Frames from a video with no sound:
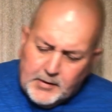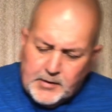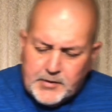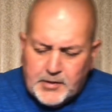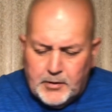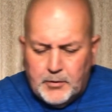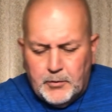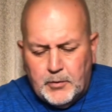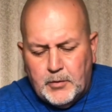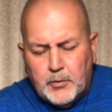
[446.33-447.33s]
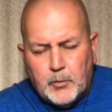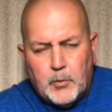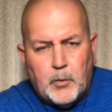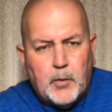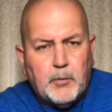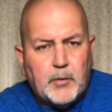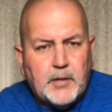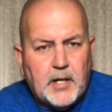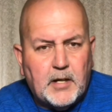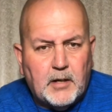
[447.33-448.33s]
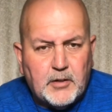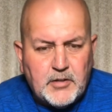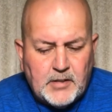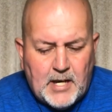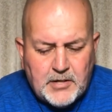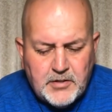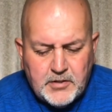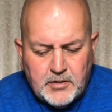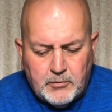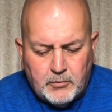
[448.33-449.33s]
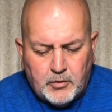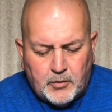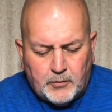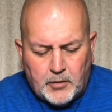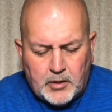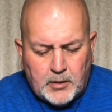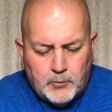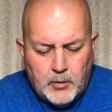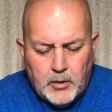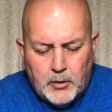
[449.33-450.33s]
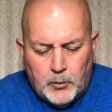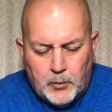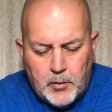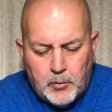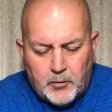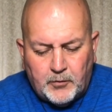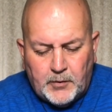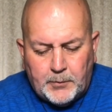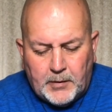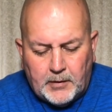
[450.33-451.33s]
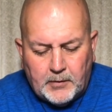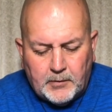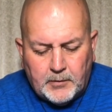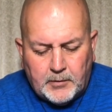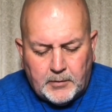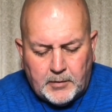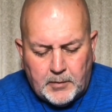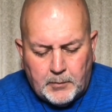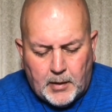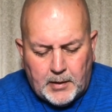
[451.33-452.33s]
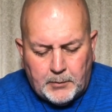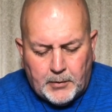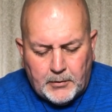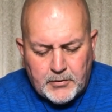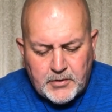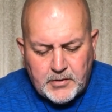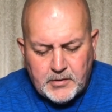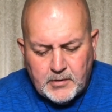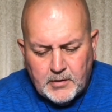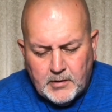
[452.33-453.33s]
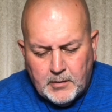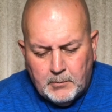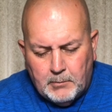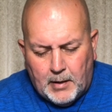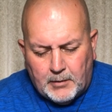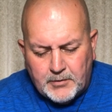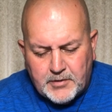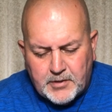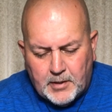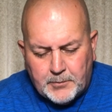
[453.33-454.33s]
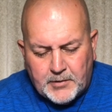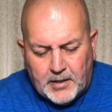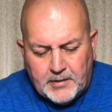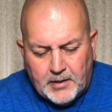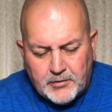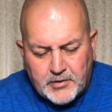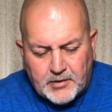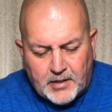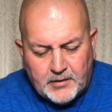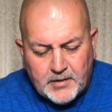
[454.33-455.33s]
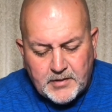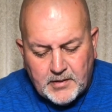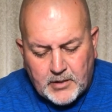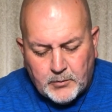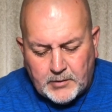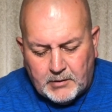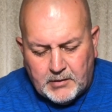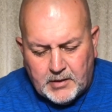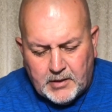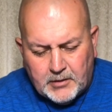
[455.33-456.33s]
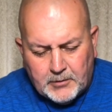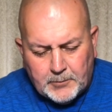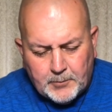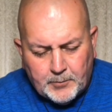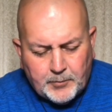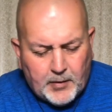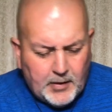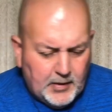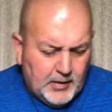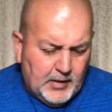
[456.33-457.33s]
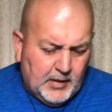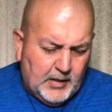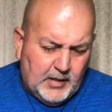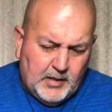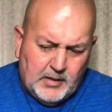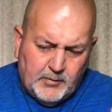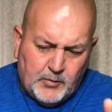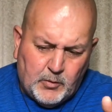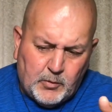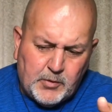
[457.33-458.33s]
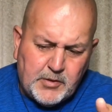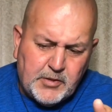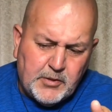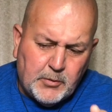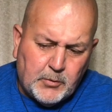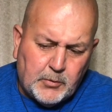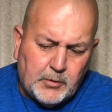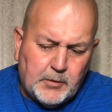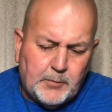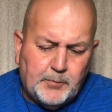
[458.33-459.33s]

So when we were taking our slashes and converting them, we were flipping the body posts mounts upside down just like this, and that's what they did here. And of course your